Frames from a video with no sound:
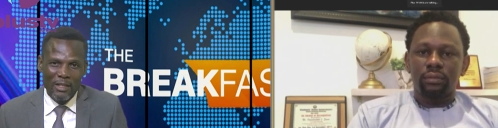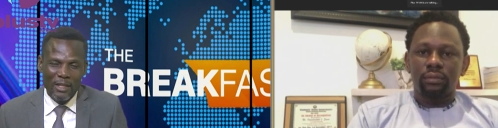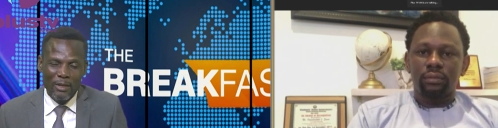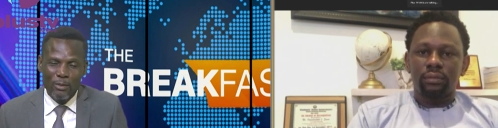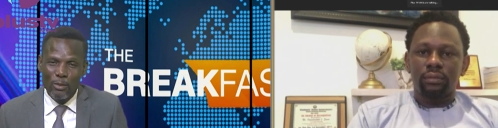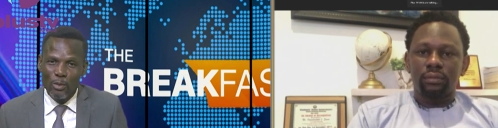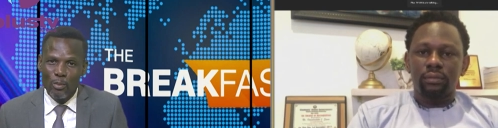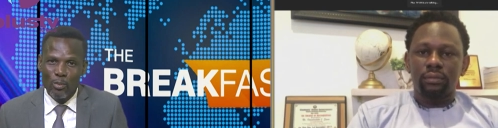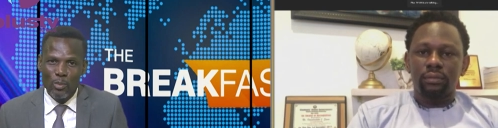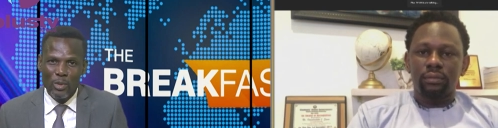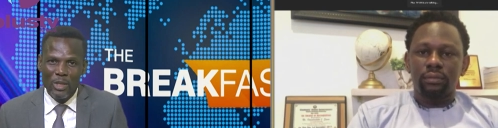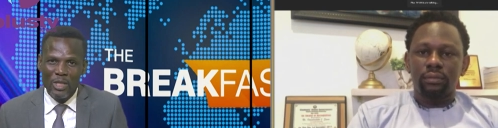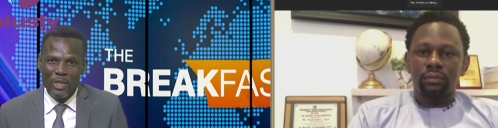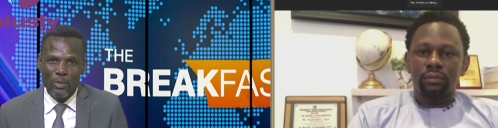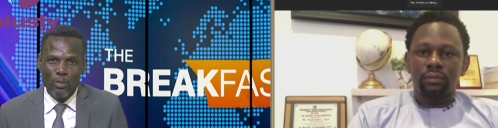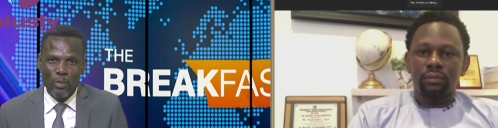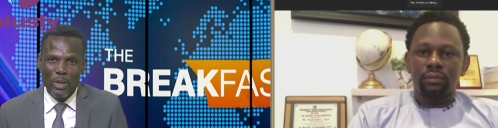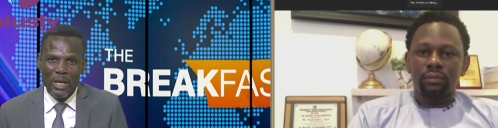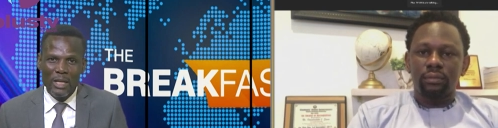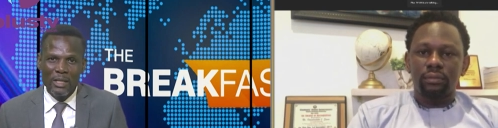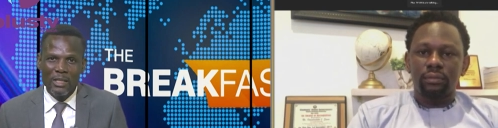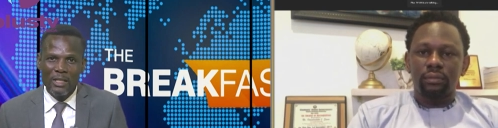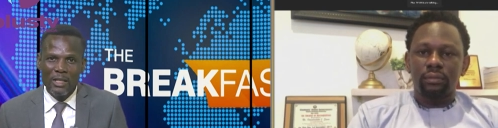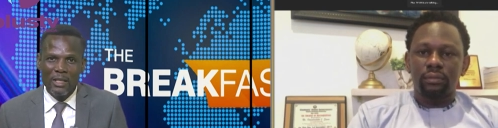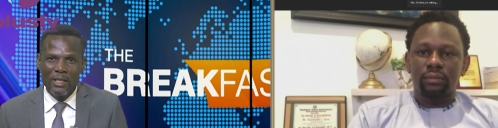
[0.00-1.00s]
Speaker 1: They could
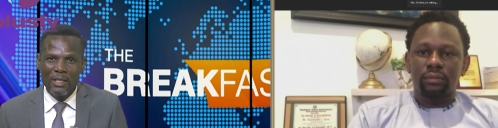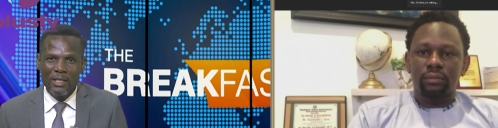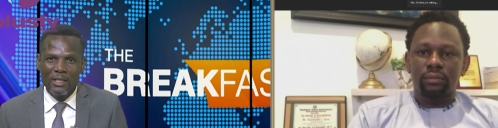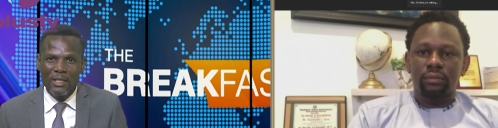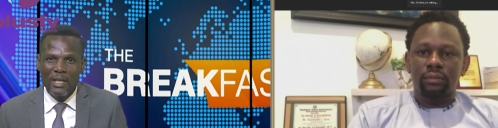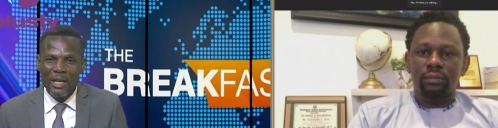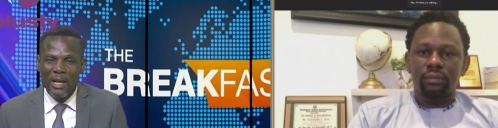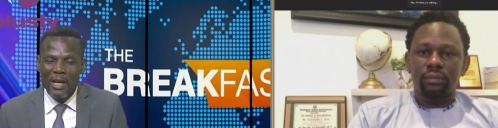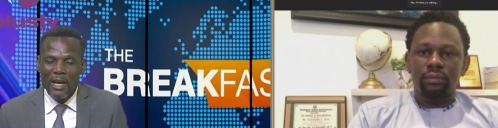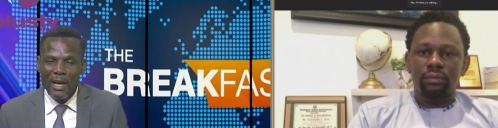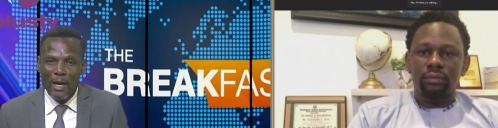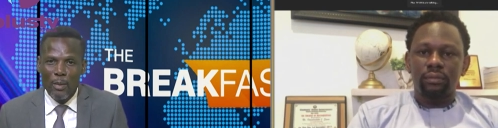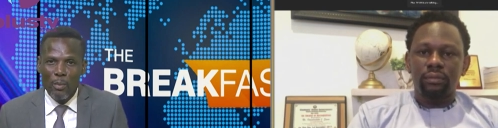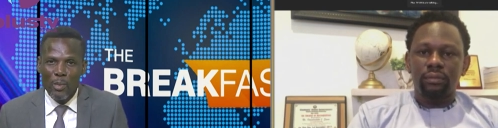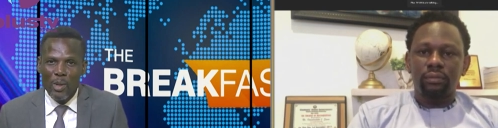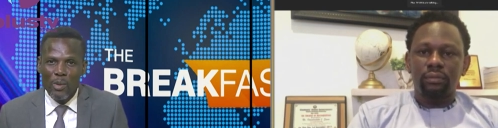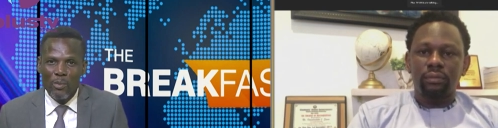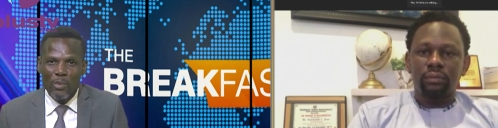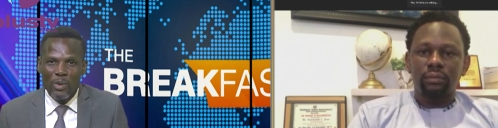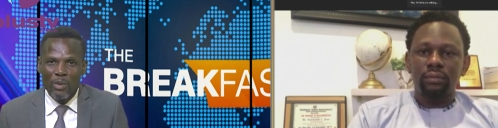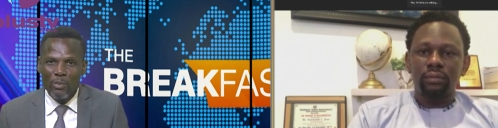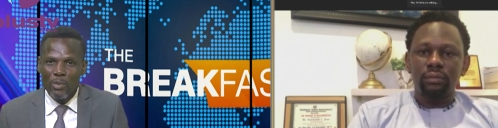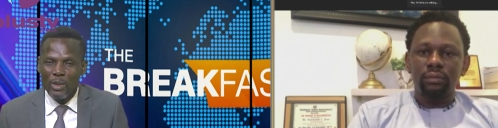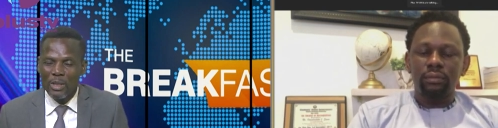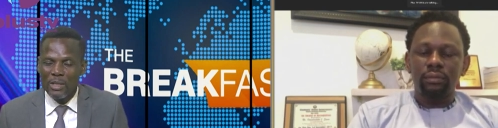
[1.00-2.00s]
dismantle it and
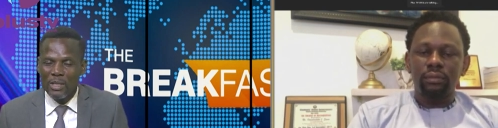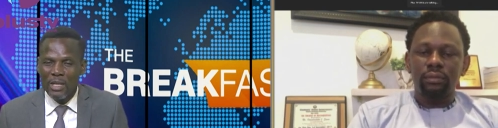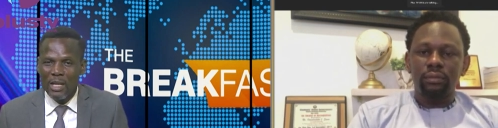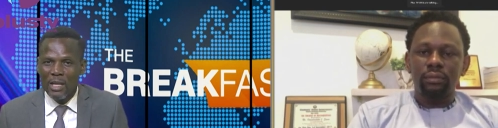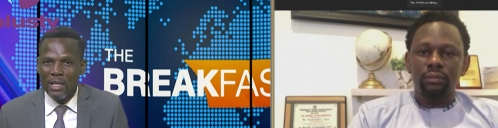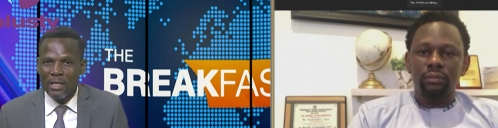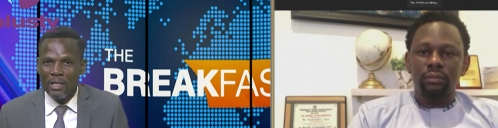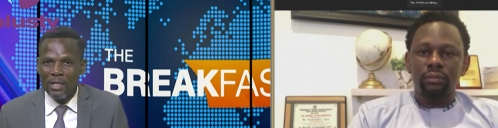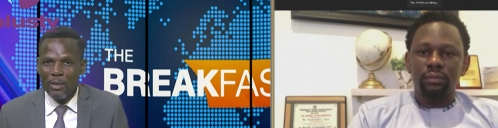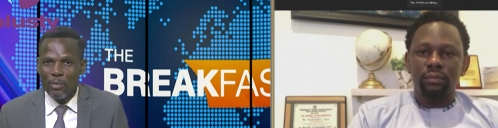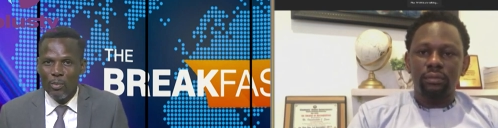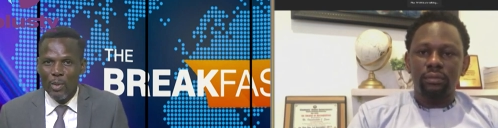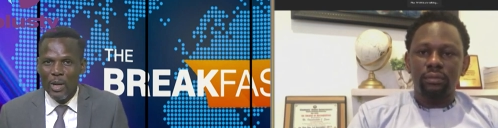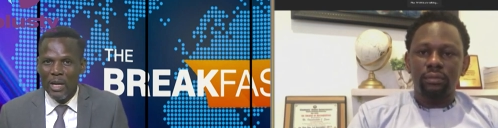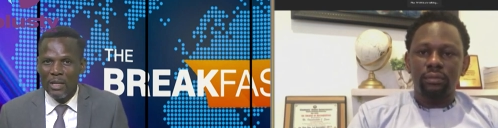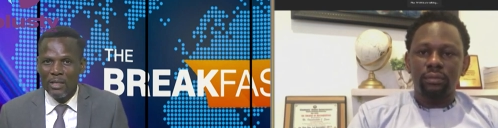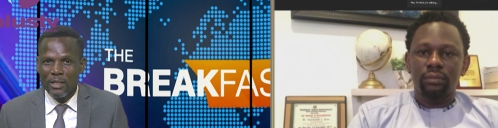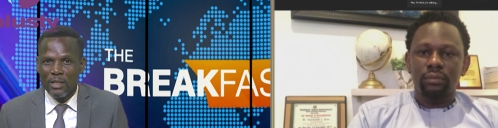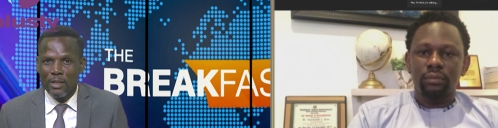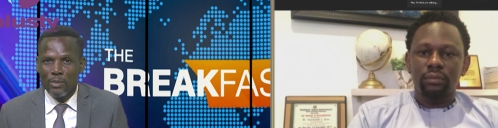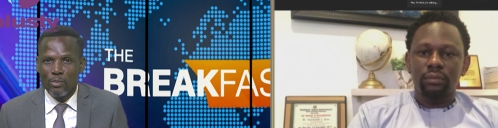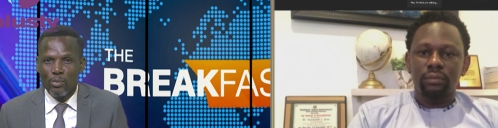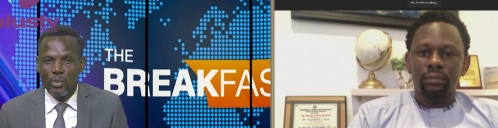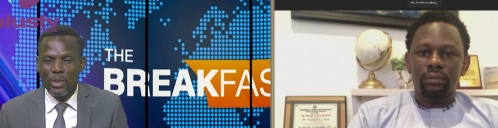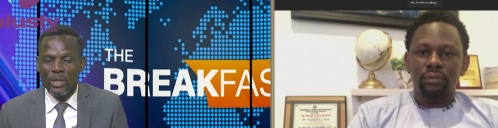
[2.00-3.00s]
maybe be selling the
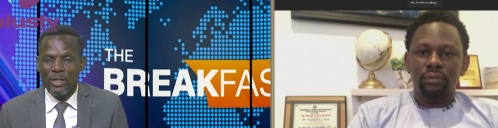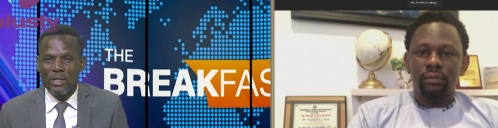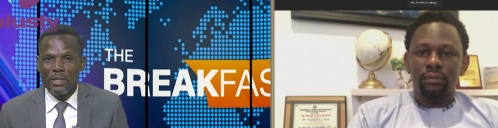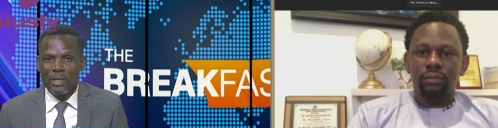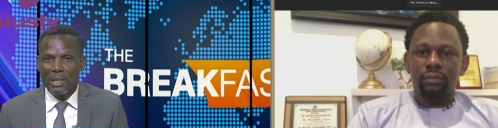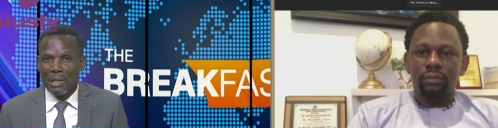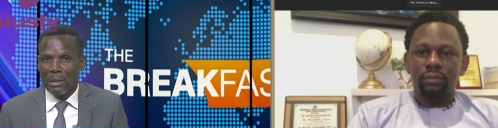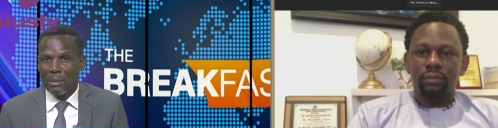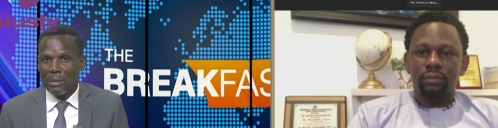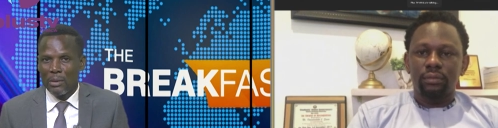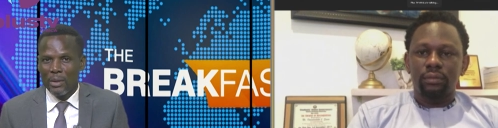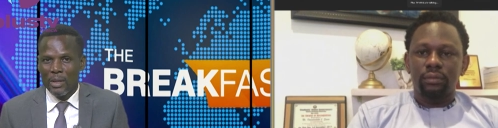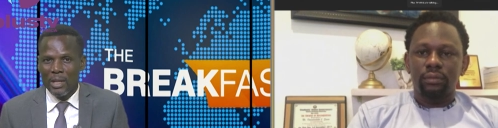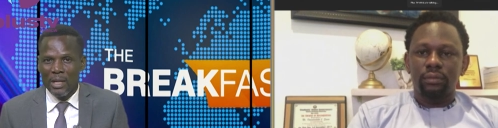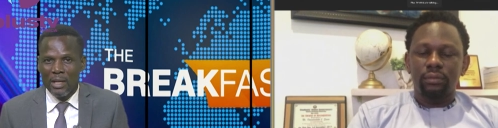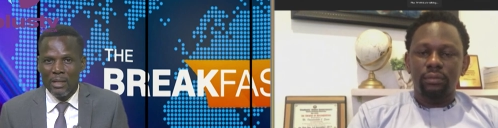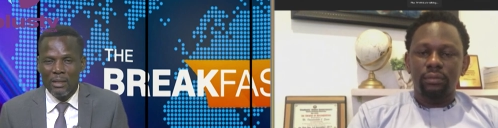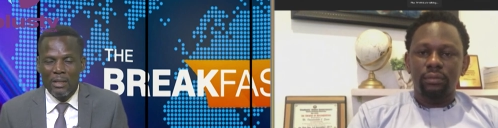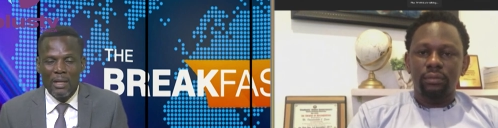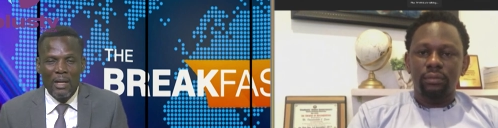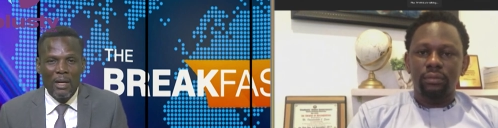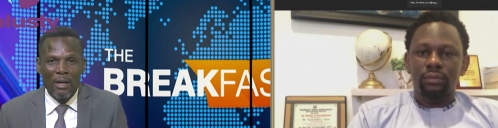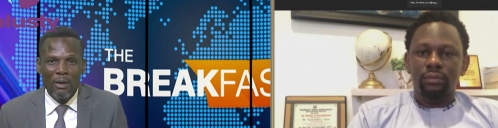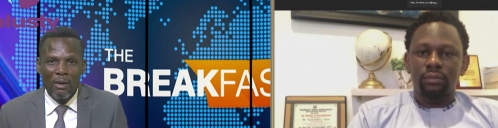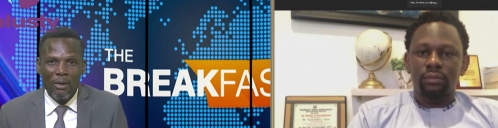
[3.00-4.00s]
parts and bits and all
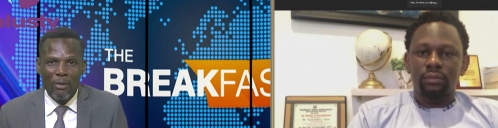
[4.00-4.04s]
that.